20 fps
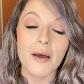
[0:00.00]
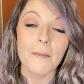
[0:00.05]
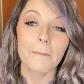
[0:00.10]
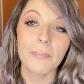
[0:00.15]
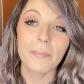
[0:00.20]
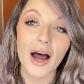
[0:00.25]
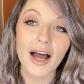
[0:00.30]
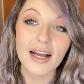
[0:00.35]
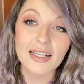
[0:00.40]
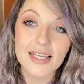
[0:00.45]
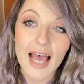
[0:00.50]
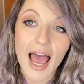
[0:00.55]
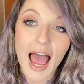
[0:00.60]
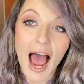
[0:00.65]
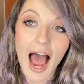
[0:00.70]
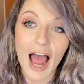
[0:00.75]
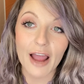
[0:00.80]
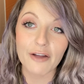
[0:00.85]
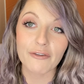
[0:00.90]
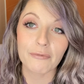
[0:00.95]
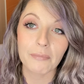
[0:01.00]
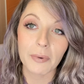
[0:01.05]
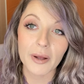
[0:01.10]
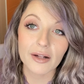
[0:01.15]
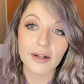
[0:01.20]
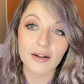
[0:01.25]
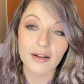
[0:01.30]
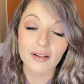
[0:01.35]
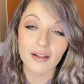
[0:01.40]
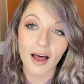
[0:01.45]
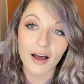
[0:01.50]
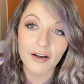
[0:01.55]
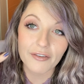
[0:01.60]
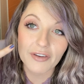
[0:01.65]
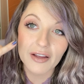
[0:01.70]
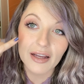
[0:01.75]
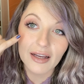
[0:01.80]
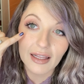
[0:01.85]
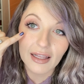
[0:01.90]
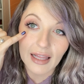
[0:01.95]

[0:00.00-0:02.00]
But I've been loving